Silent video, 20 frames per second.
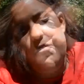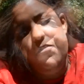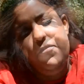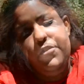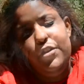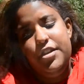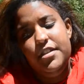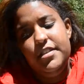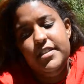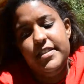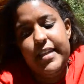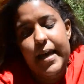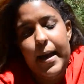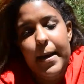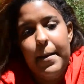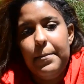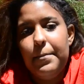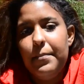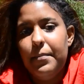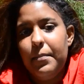First
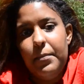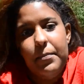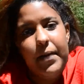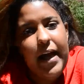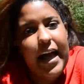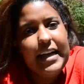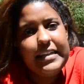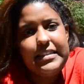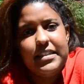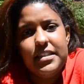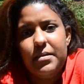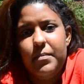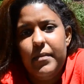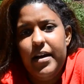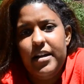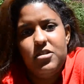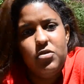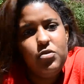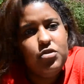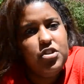step, back to
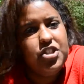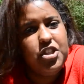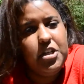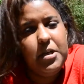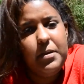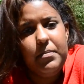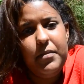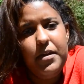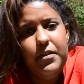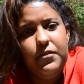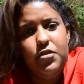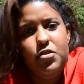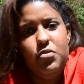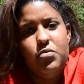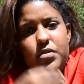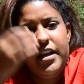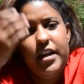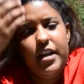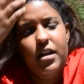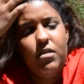mentorship. If you
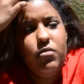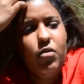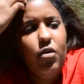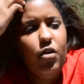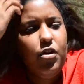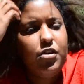can enroll